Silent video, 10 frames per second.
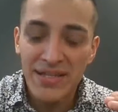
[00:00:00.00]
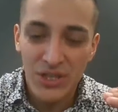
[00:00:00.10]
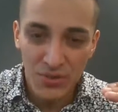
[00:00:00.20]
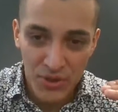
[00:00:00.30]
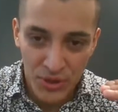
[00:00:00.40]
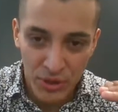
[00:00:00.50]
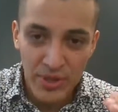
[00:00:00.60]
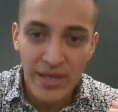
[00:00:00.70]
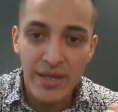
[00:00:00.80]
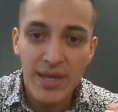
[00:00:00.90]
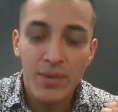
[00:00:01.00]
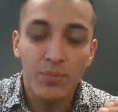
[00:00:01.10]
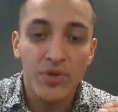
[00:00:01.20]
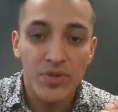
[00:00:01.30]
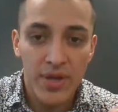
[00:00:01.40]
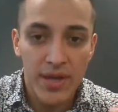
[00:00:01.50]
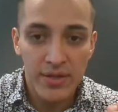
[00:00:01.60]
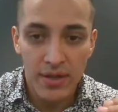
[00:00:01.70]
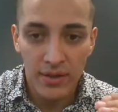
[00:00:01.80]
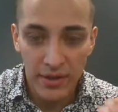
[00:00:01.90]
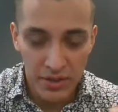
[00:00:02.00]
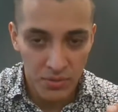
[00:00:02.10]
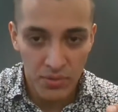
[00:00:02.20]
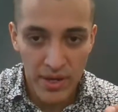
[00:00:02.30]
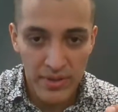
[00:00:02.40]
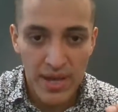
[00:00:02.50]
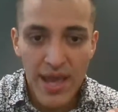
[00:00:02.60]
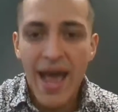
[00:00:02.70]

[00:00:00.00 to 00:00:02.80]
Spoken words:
to 3% click-through rates.